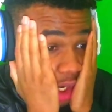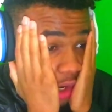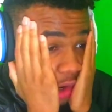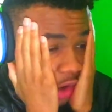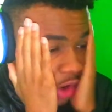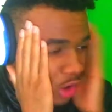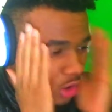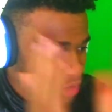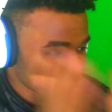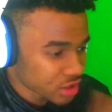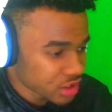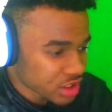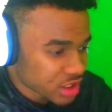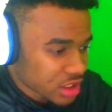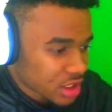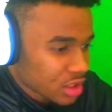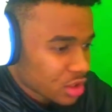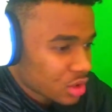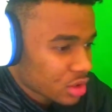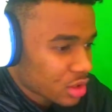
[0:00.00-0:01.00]
Oh,
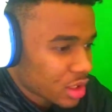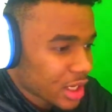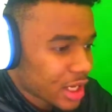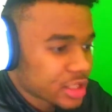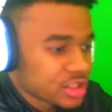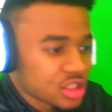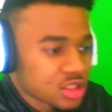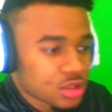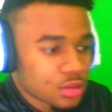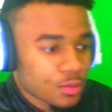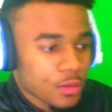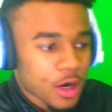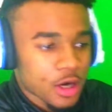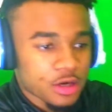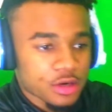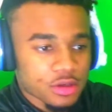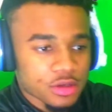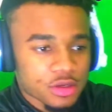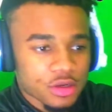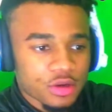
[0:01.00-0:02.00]
shit. Hold on. I gotta drink some
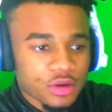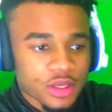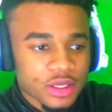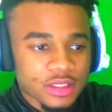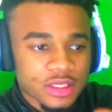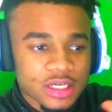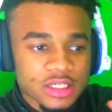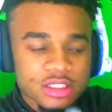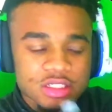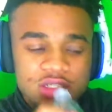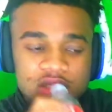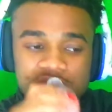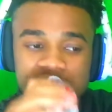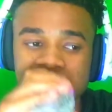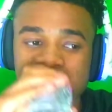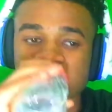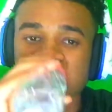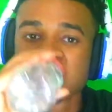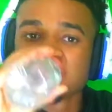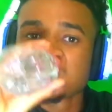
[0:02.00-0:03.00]
water real quick. That shit.
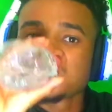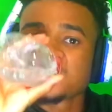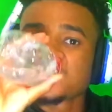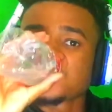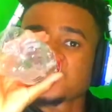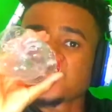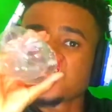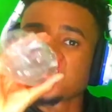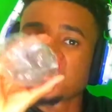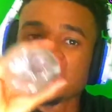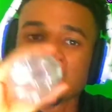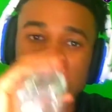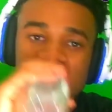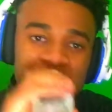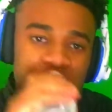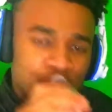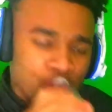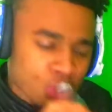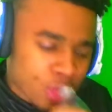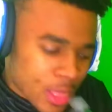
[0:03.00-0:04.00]

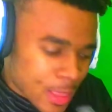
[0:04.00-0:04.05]
Mm.